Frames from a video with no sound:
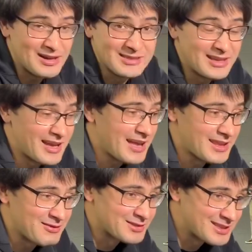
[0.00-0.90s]
They
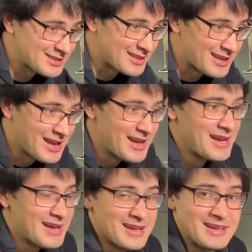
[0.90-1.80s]
can't even see that
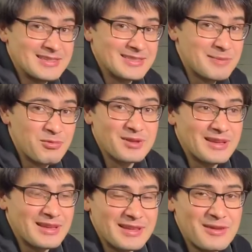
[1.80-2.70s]
they put
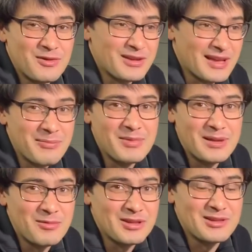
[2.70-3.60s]
a different
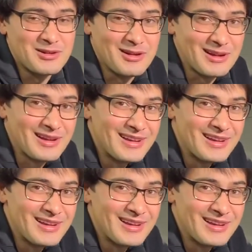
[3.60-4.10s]
emblem on the trunk.